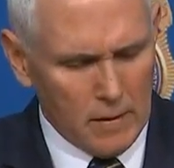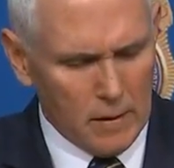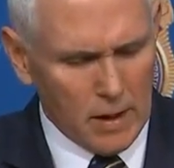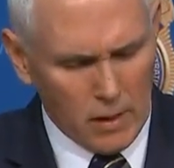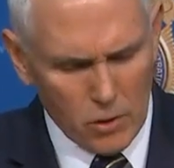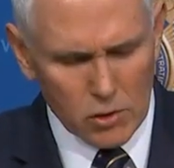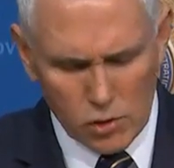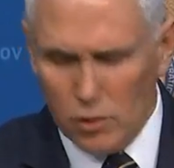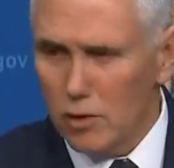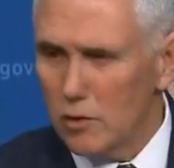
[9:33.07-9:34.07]
And I want to
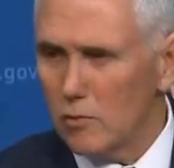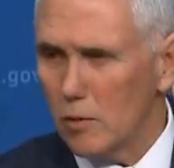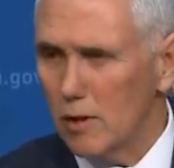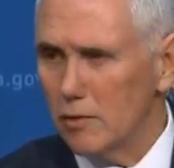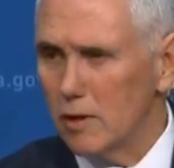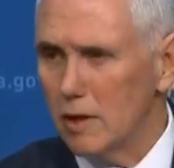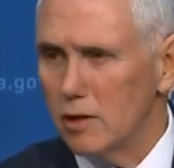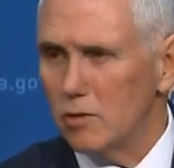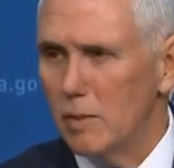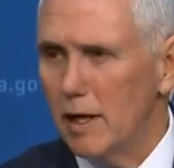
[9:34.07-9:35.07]
assure you this president
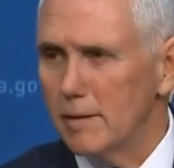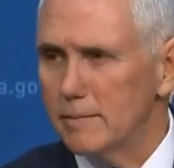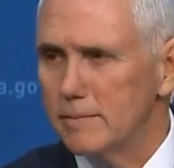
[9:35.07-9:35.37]
has your back.